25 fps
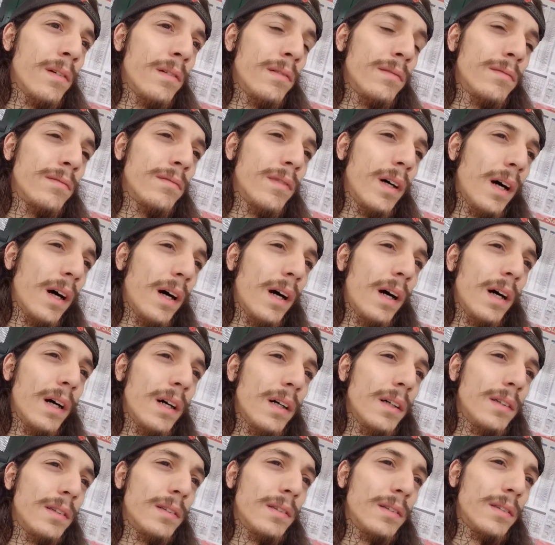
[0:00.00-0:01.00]
I
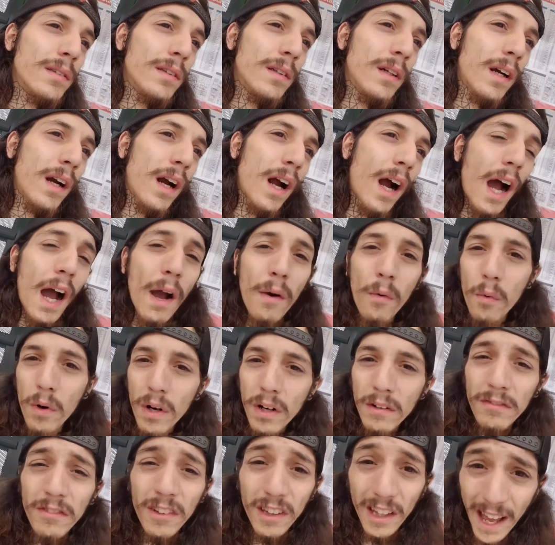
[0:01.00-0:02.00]
would have
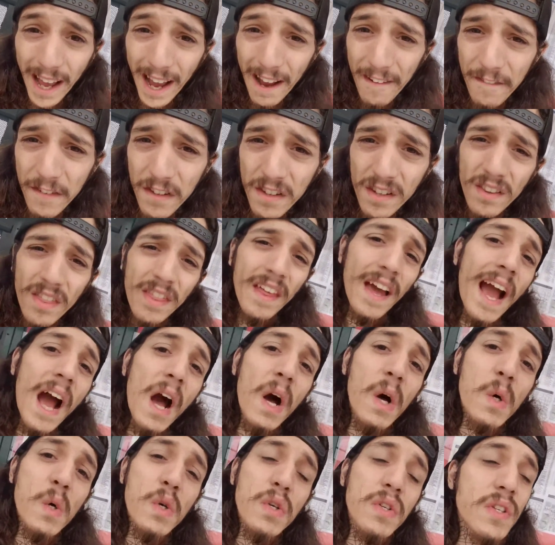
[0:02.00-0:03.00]
left the
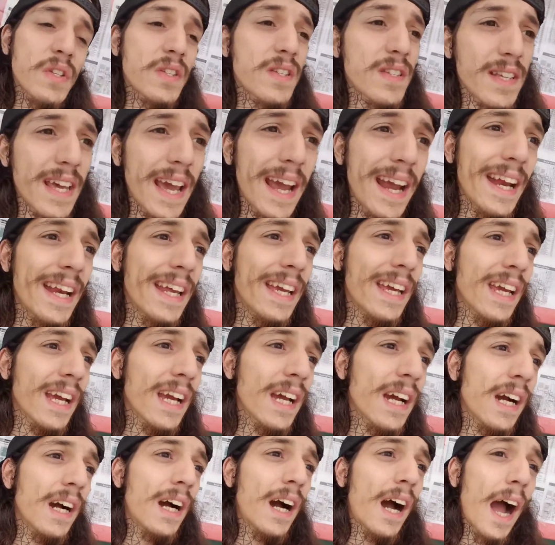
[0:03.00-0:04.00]
house skating.
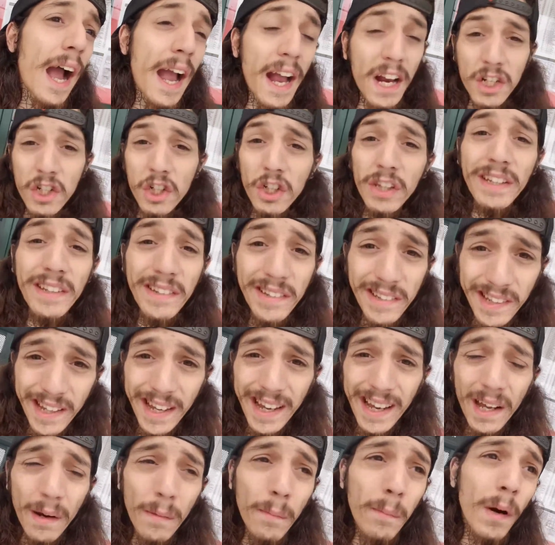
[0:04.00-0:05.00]
I actually
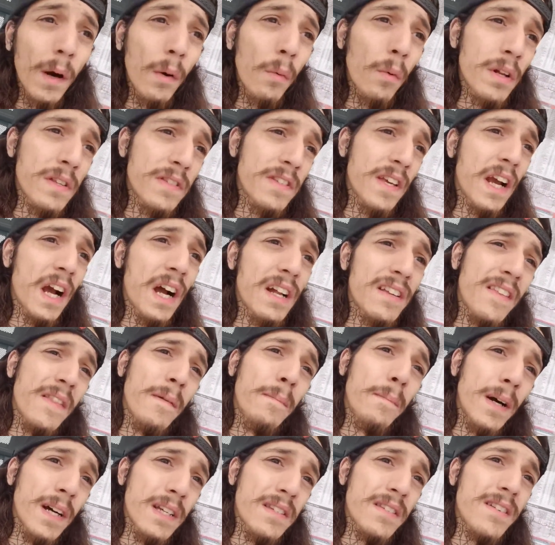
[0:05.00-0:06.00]
did, but once I got to the
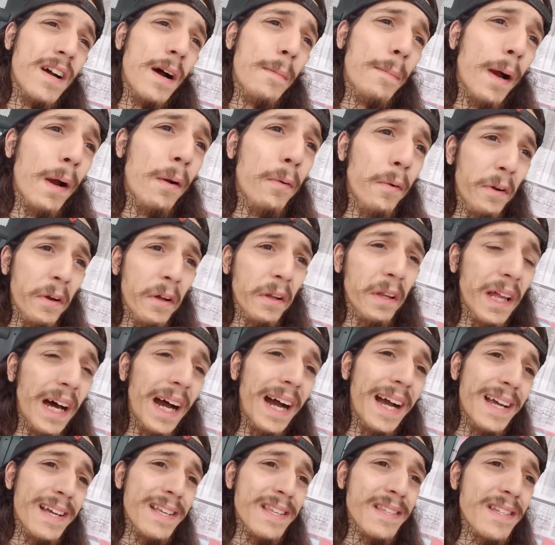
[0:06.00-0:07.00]
bus stop, I
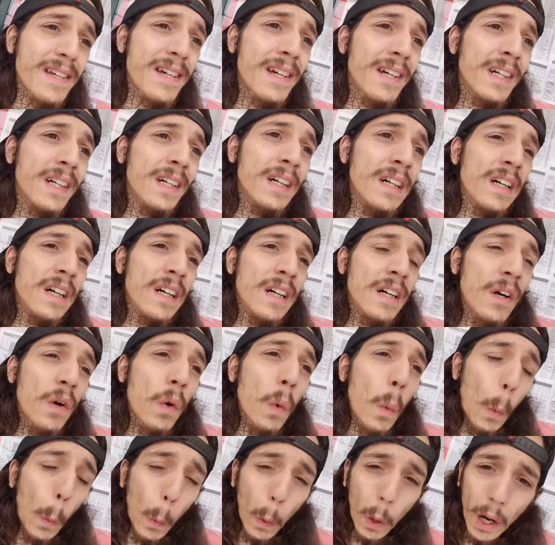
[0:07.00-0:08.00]
realized,
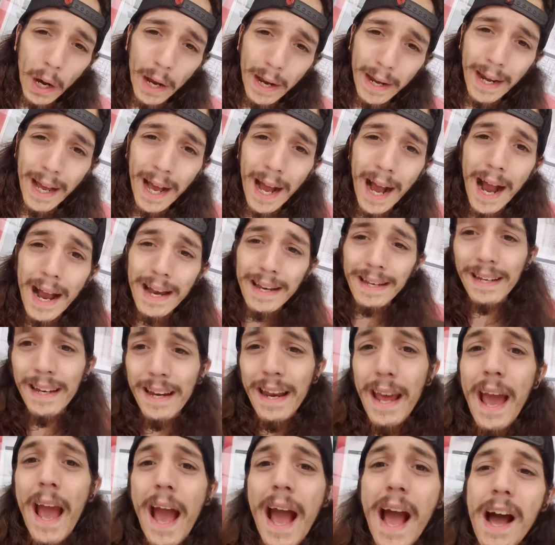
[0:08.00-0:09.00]
one, I didn't
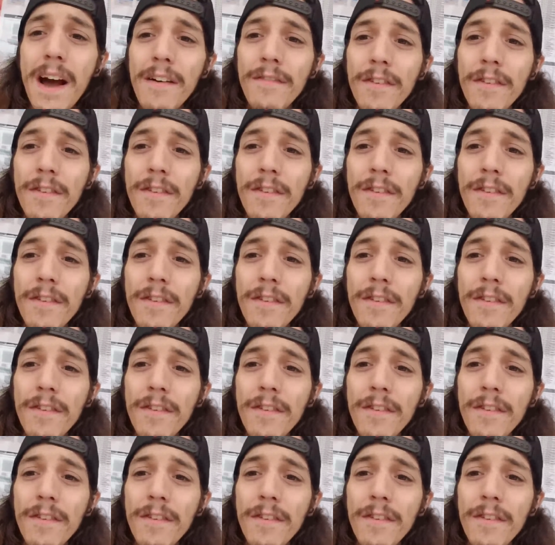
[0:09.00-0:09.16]
have